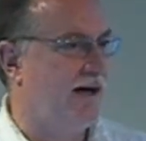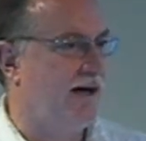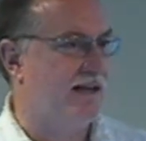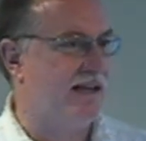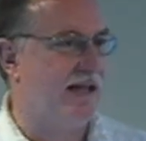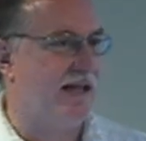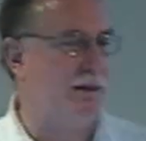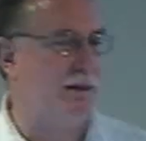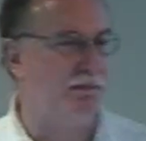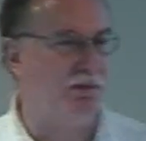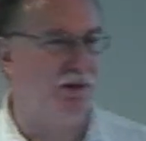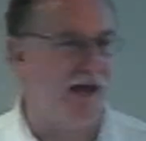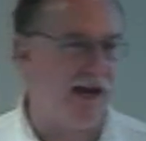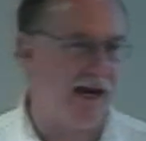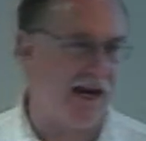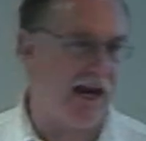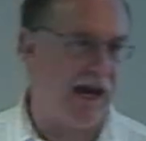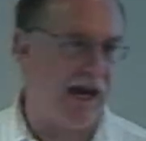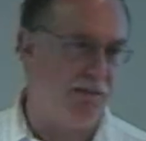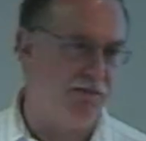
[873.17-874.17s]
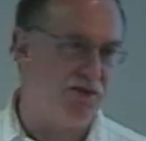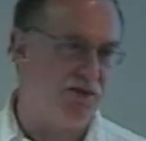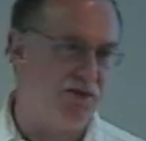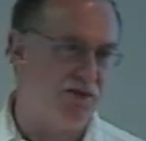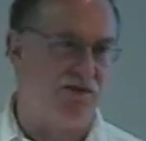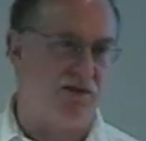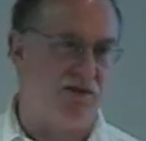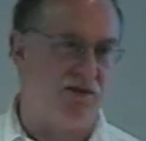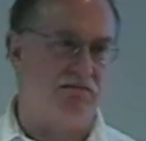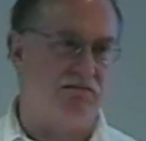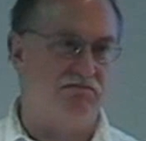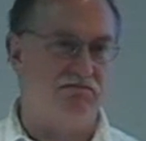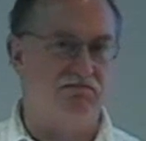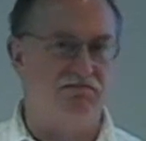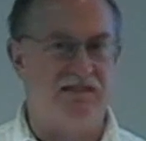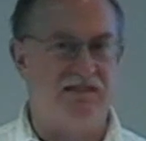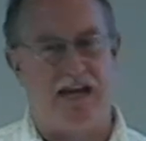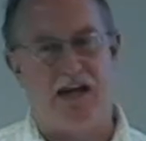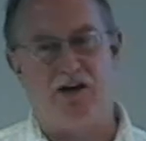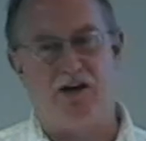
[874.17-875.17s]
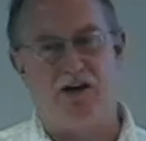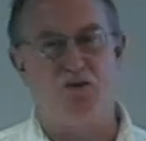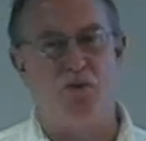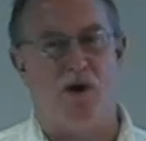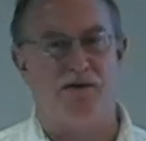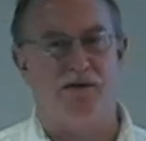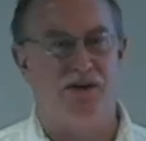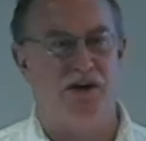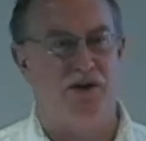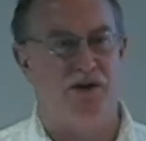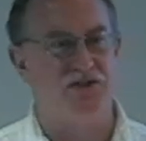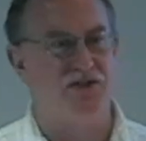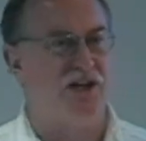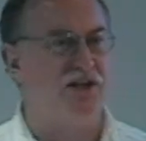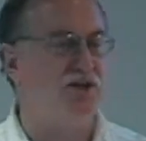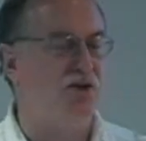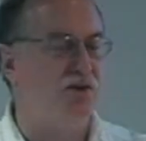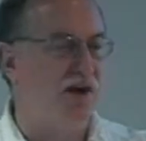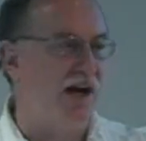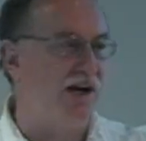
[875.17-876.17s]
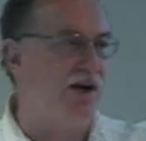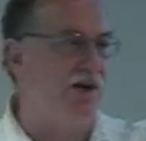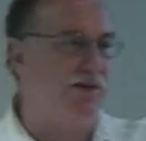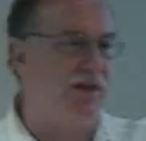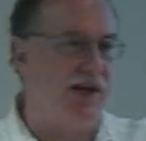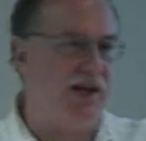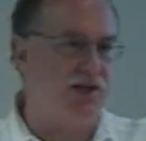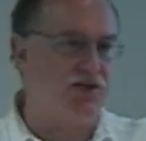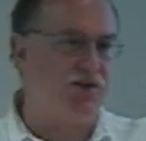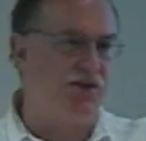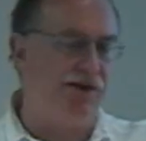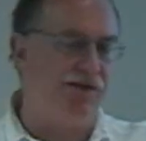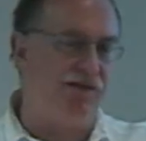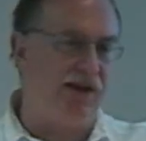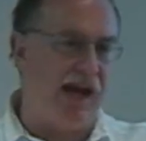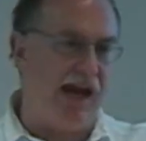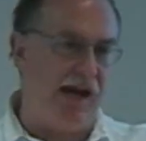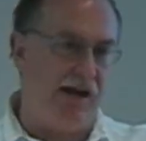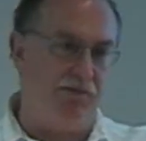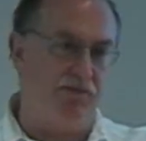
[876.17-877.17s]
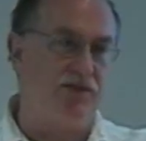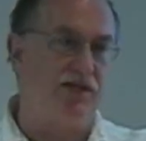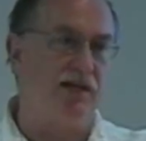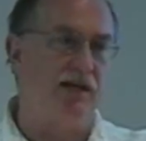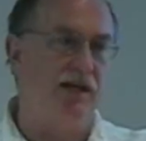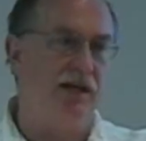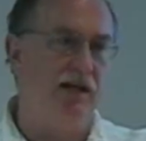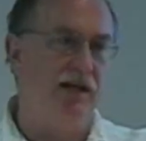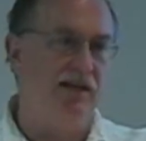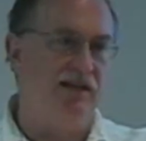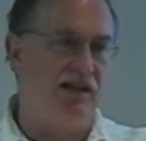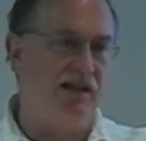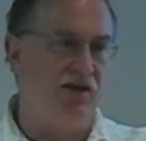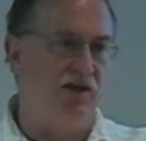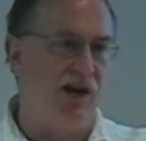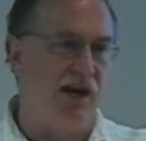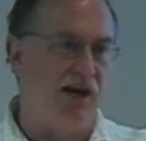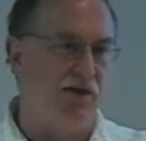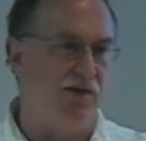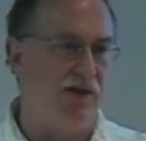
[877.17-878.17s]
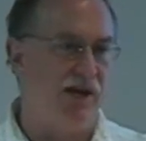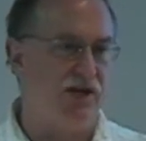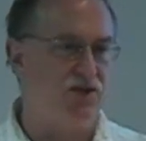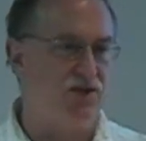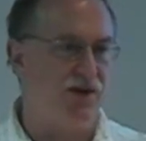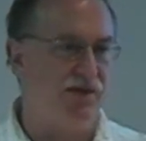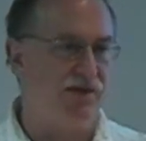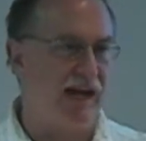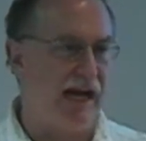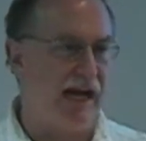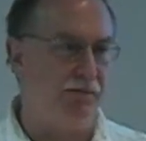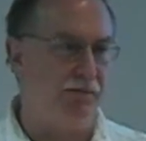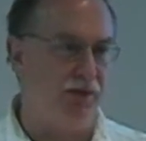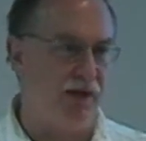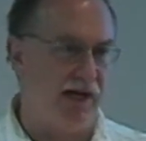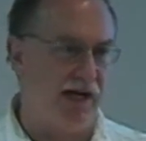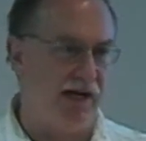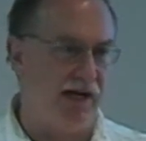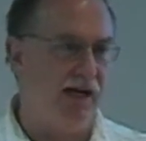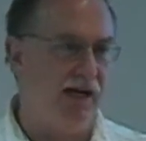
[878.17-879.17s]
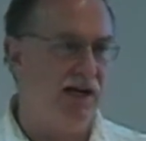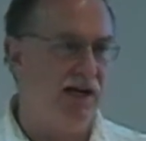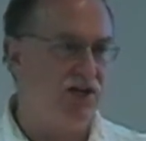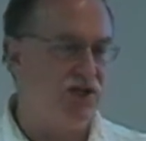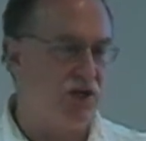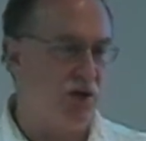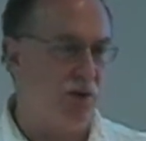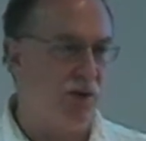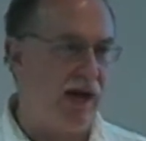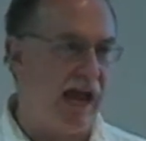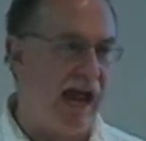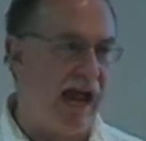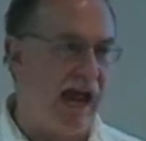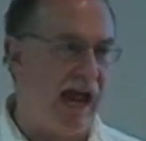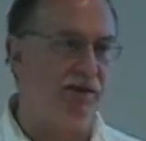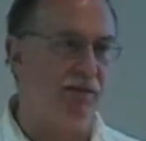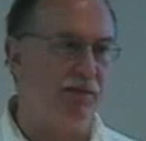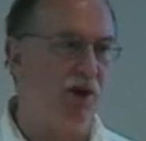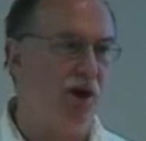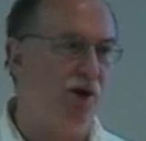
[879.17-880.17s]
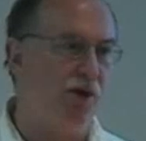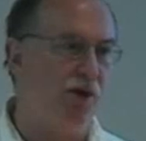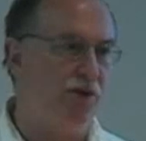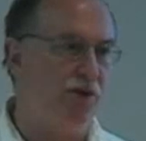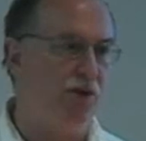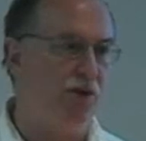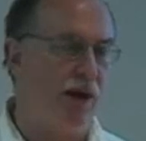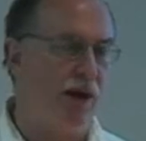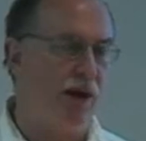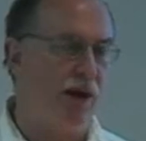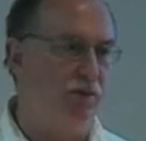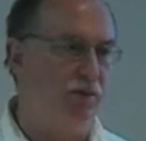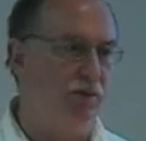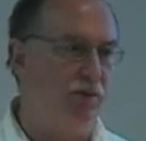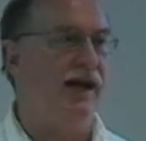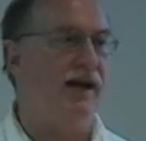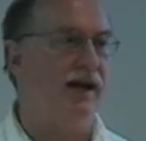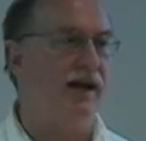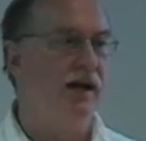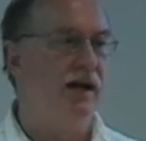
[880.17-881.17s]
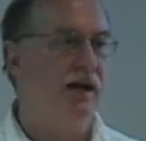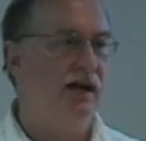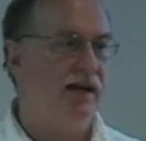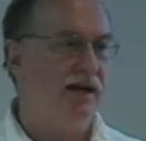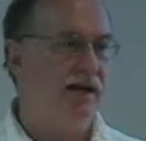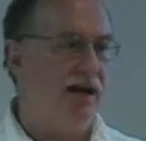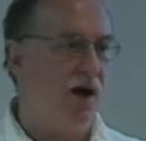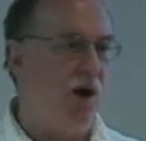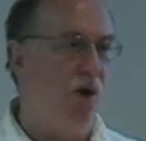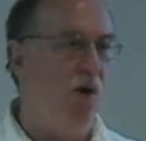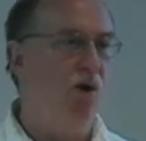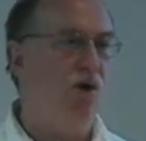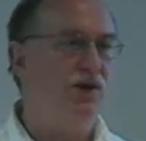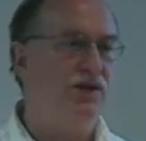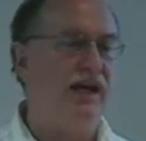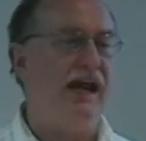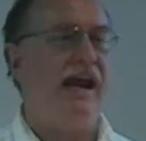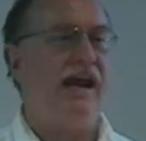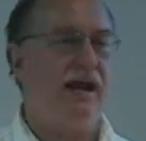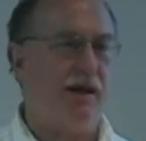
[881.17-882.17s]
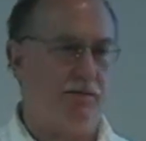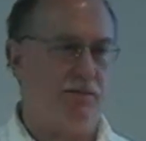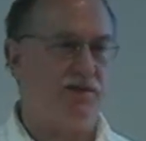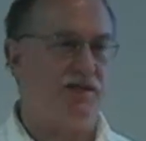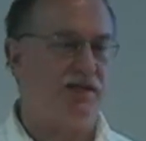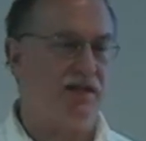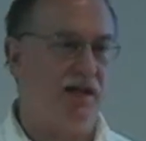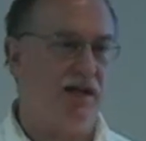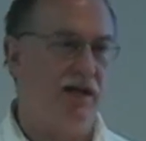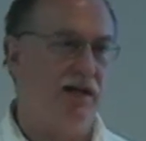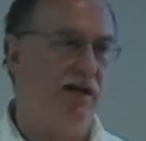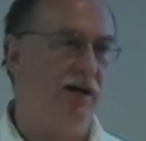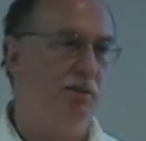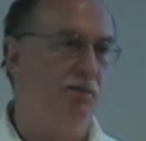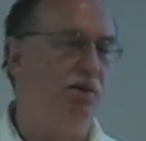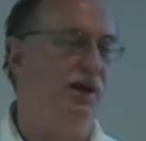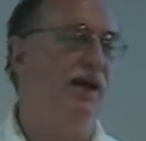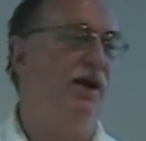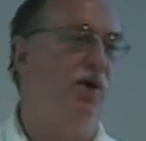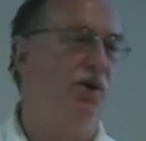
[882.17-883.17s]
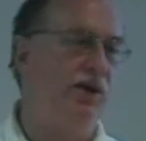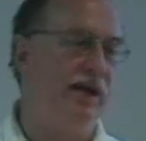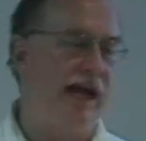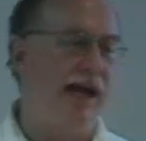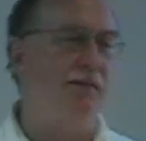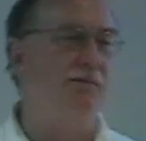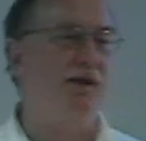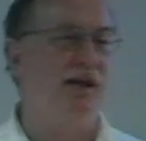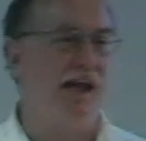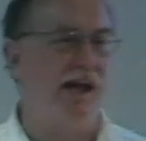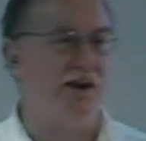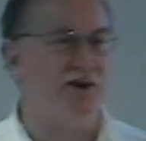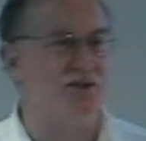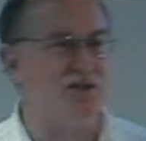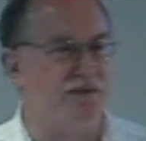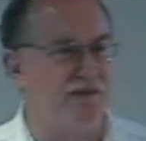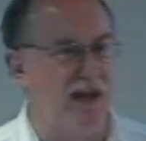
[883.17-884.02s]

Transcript: They've been playing games for ten or twelve years. They do not know the history of games. They do not know the history of gameplay. So we have them go through and play old games, play old emulators of